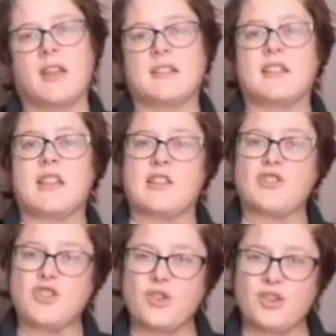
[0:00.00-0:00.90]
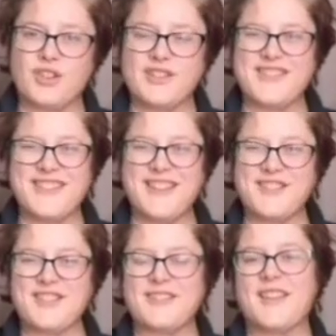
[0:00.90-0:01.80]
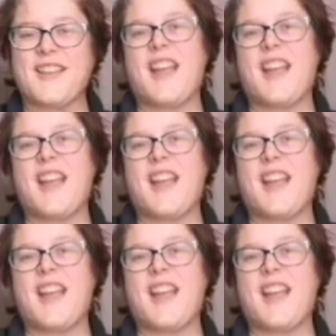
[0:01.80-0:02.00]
It's a kind of shorter session.